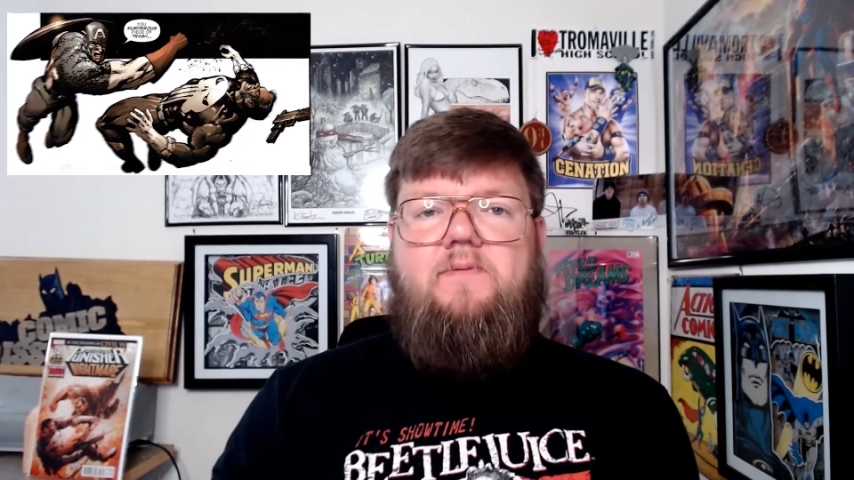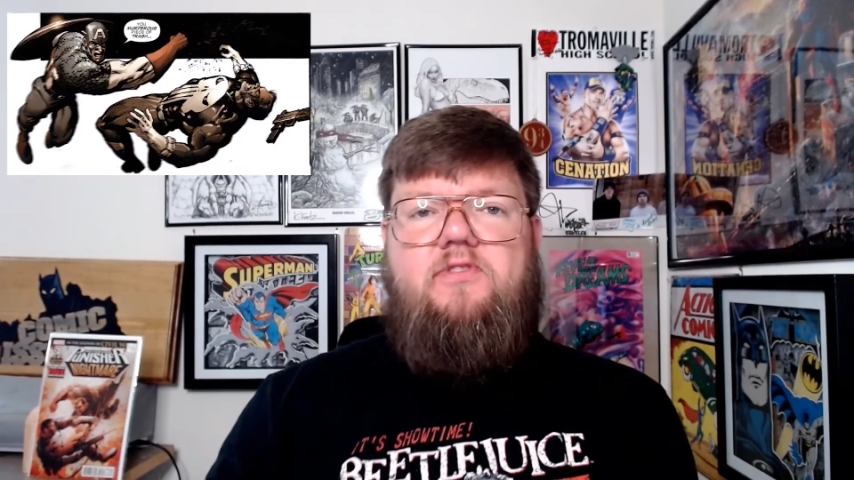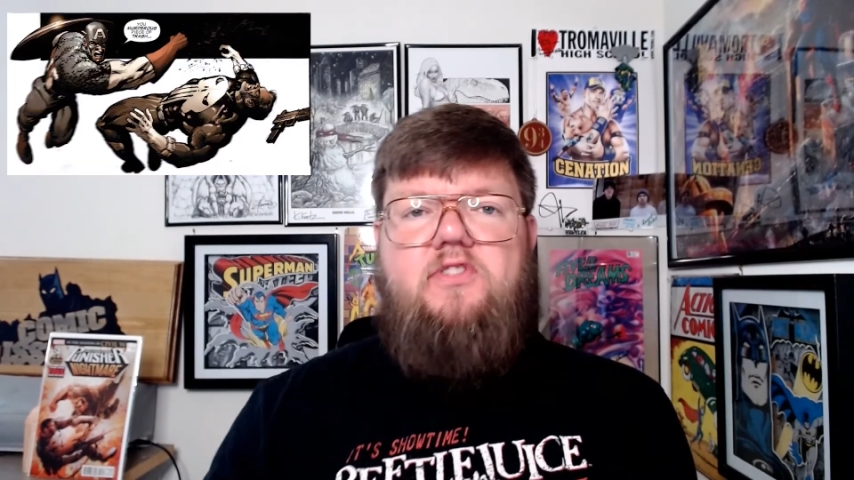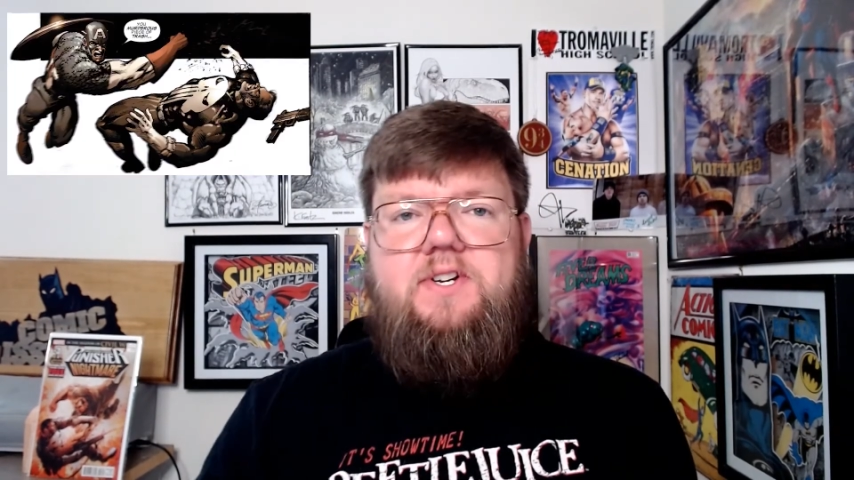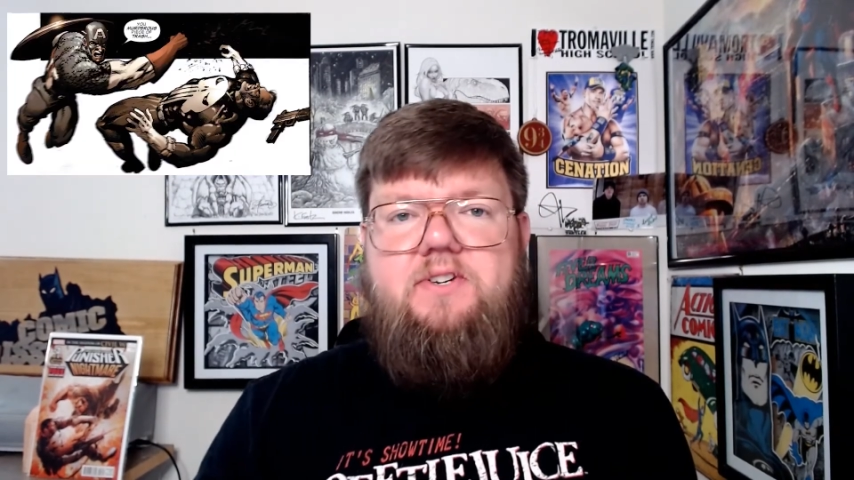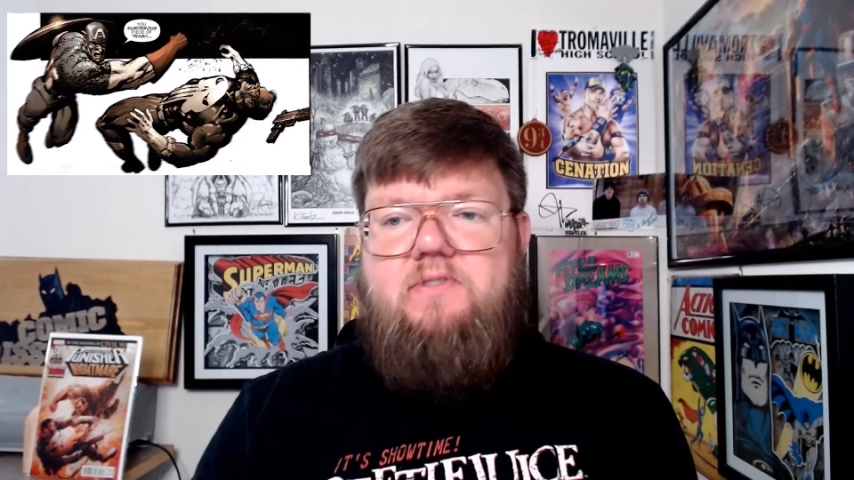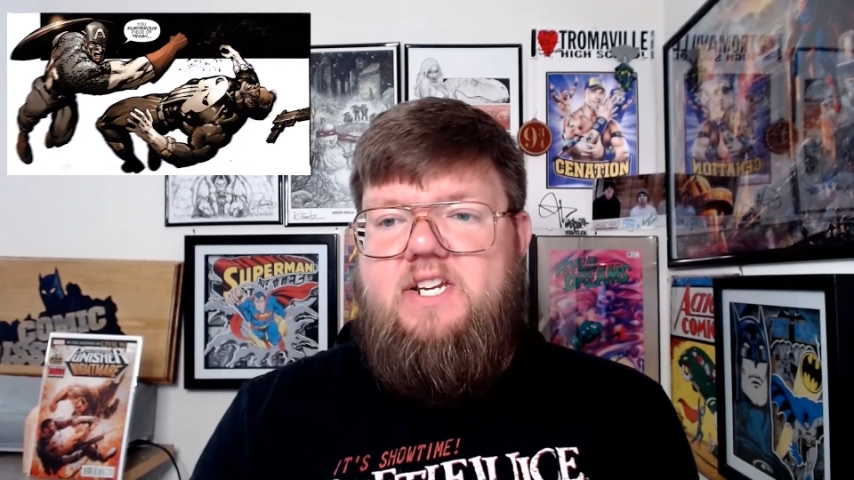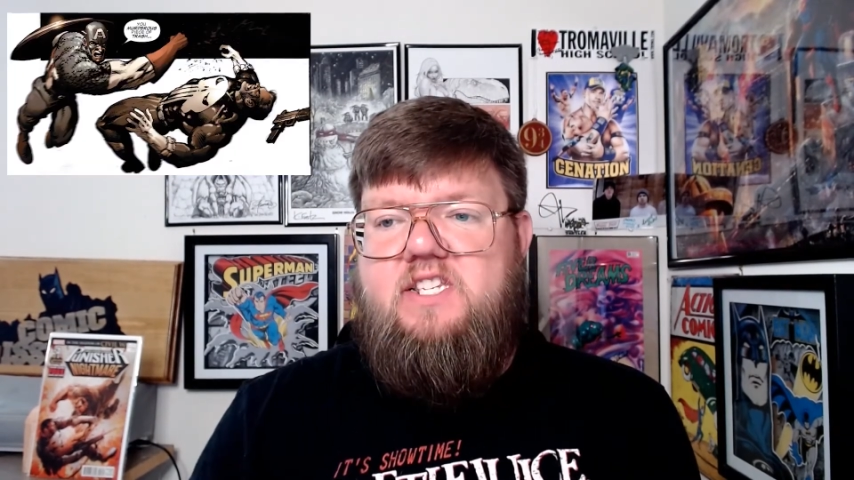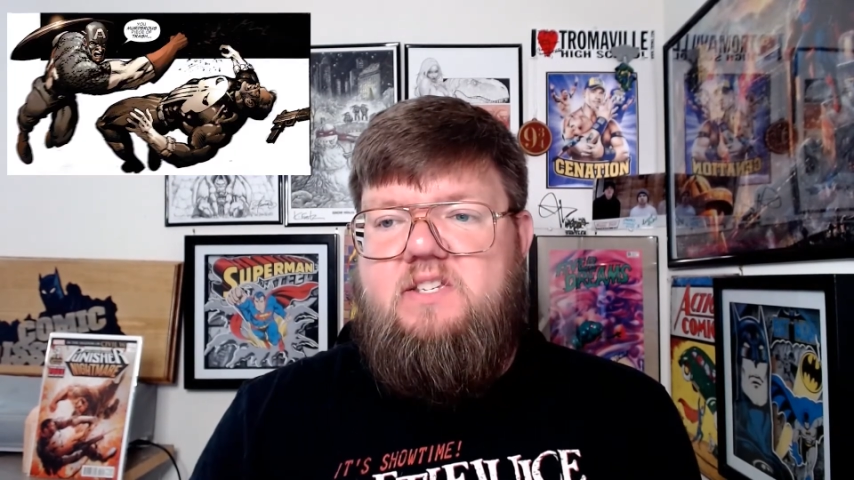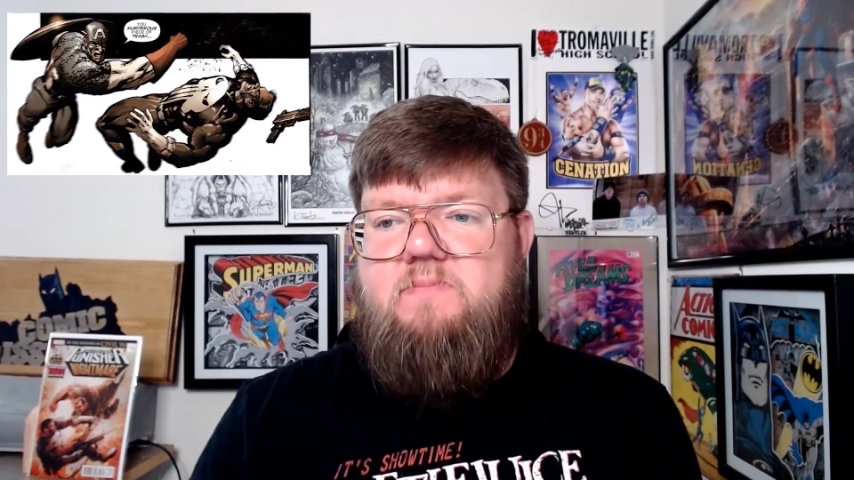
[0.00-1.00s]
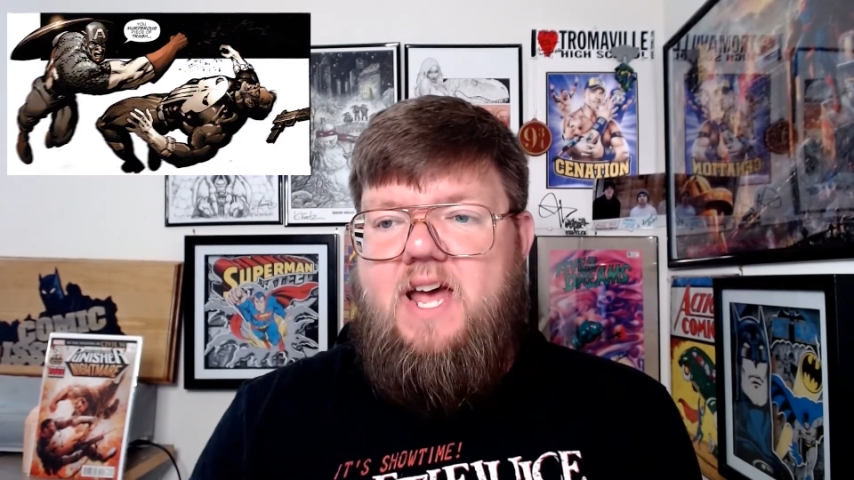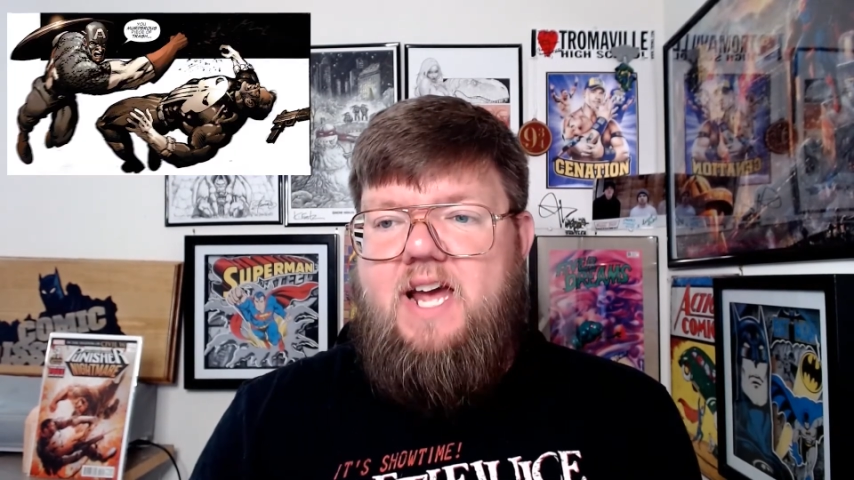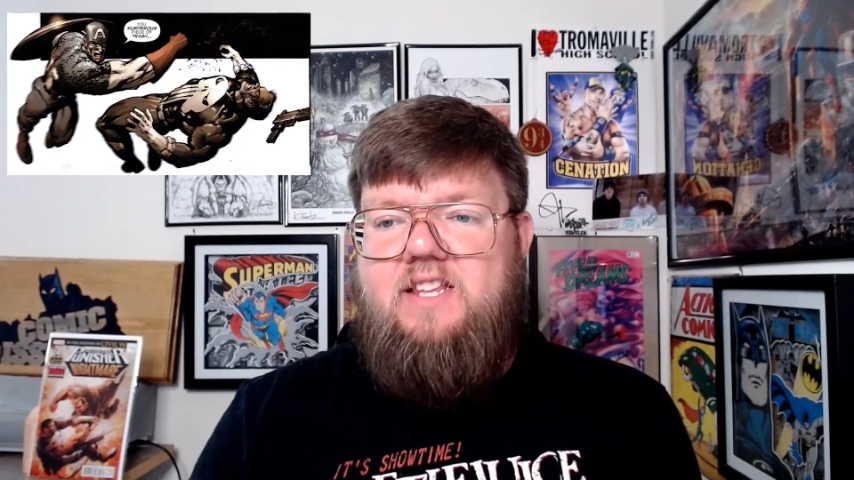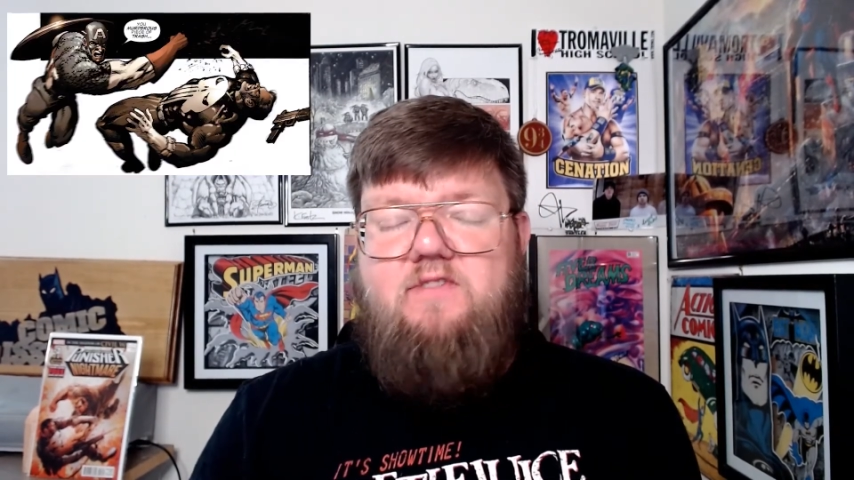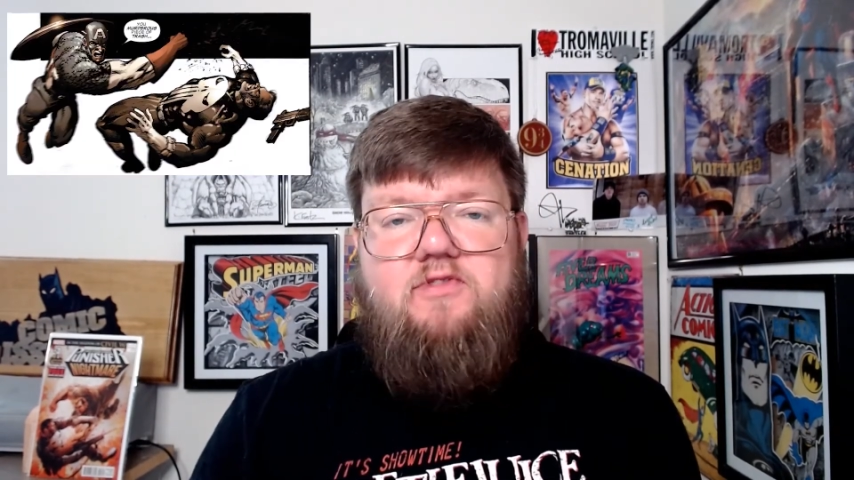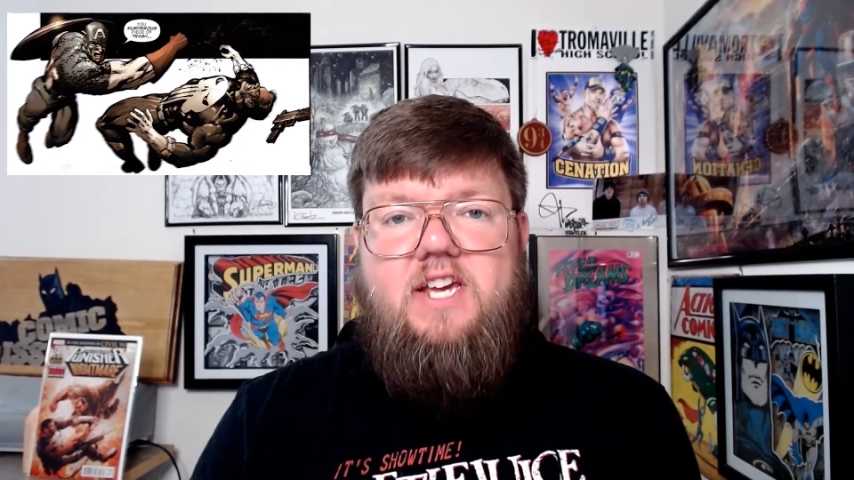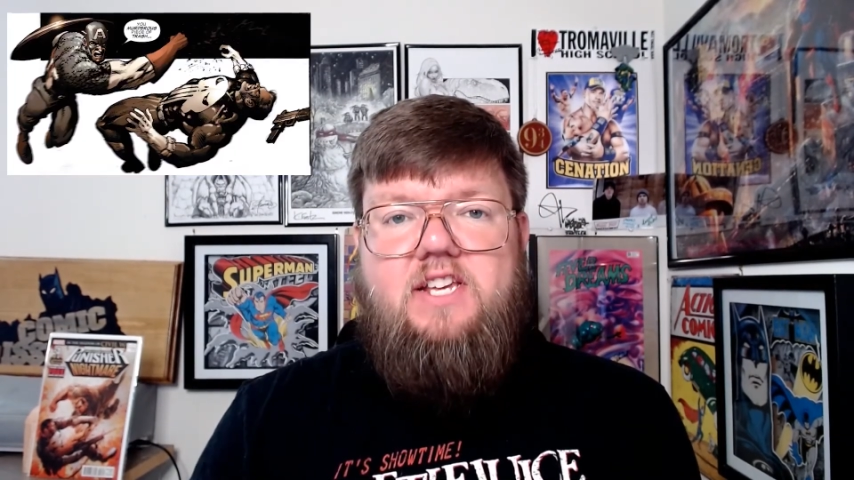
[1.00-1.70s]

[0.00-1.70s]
thundering smack in the face.